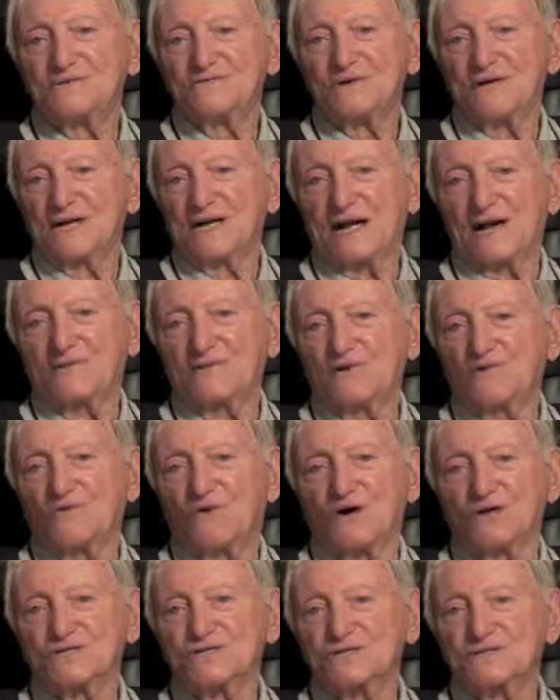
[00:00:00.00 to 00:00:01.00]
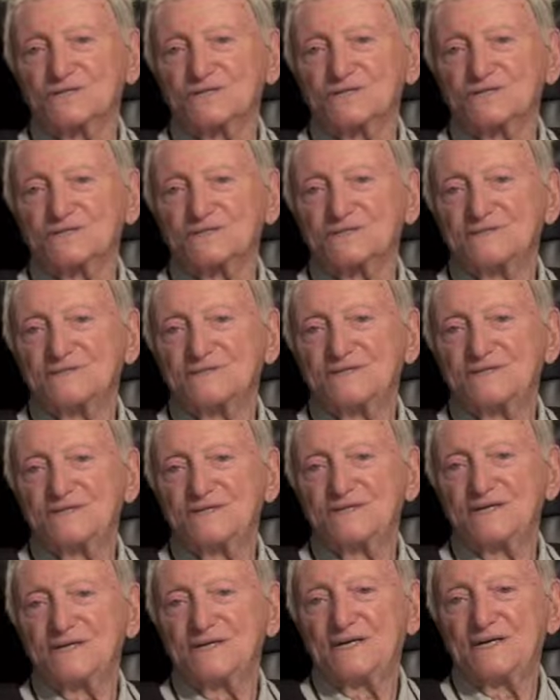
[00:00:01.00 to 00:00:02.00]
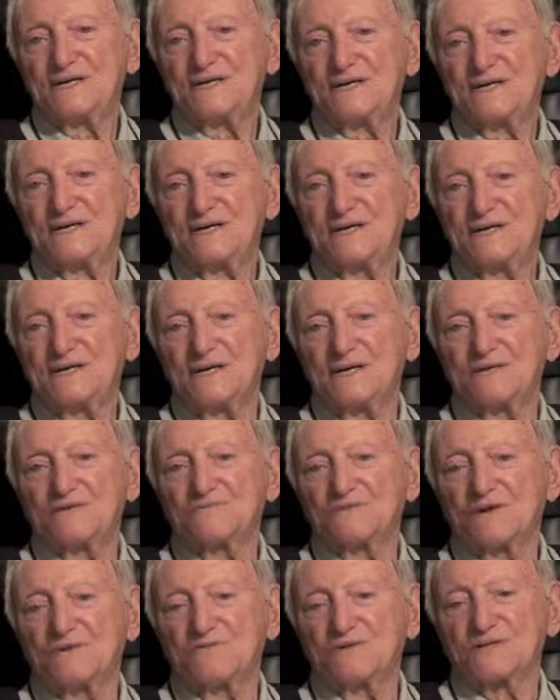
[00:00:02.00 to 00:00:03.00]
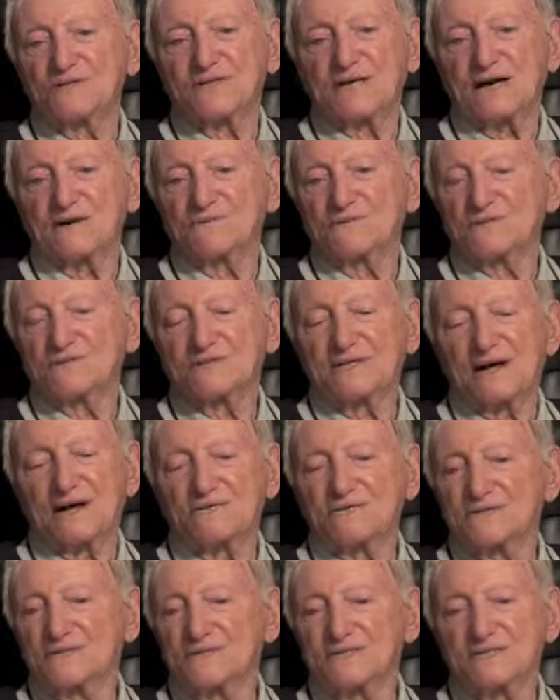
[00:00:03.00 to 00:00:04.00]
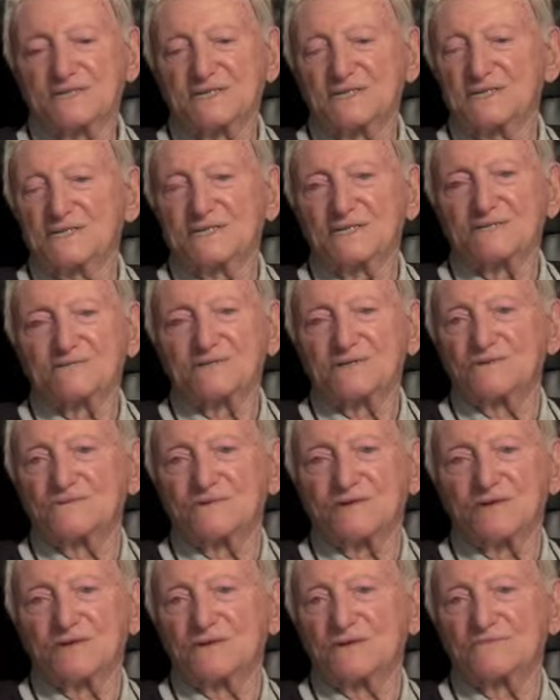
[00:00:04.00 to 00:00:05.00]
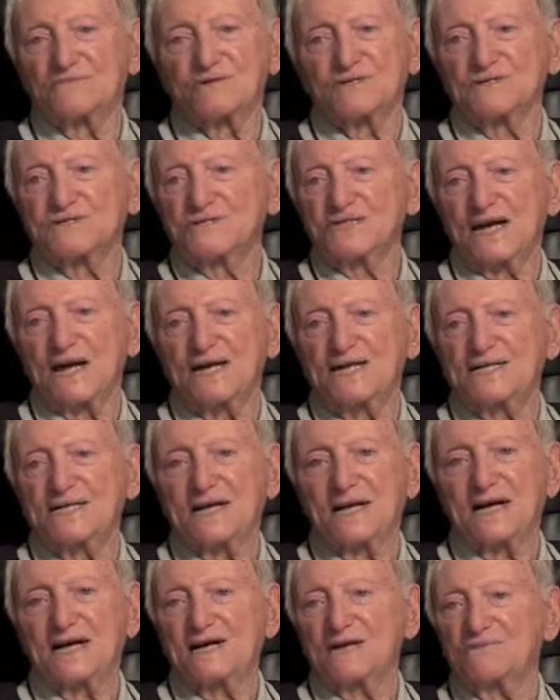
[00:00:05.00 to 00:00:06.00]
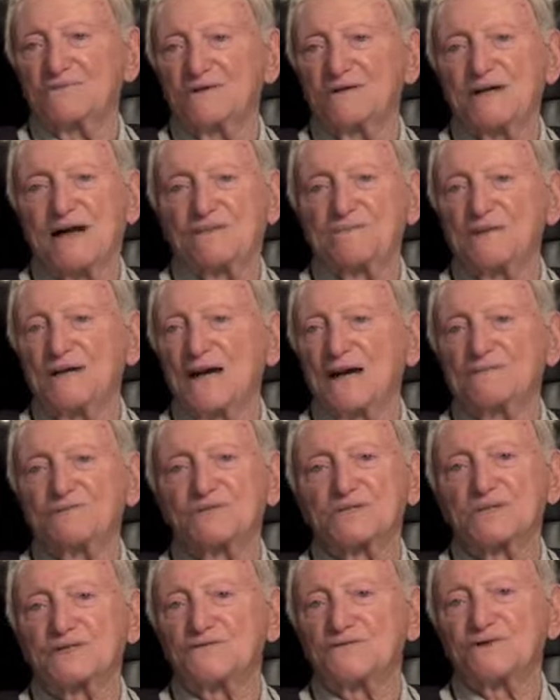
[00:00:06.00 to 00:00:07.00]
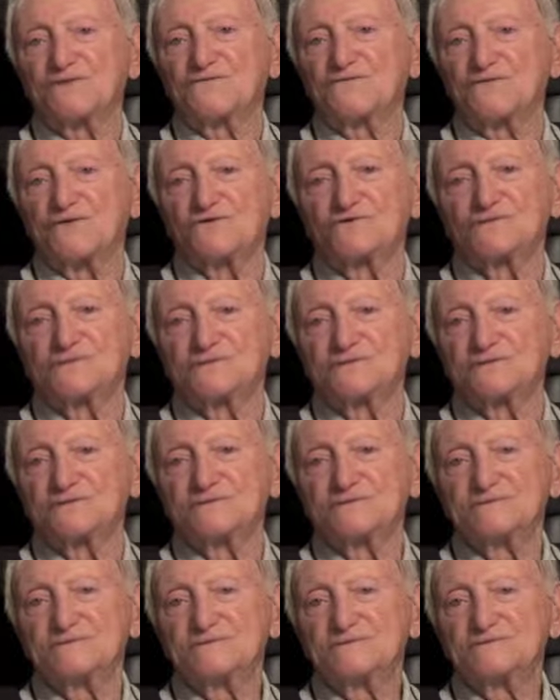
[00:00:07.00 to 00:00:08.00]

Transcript: We didn't have any watches and we would that would that would uh, we we uh, we'd stand there and we I'd be absolutely frozen.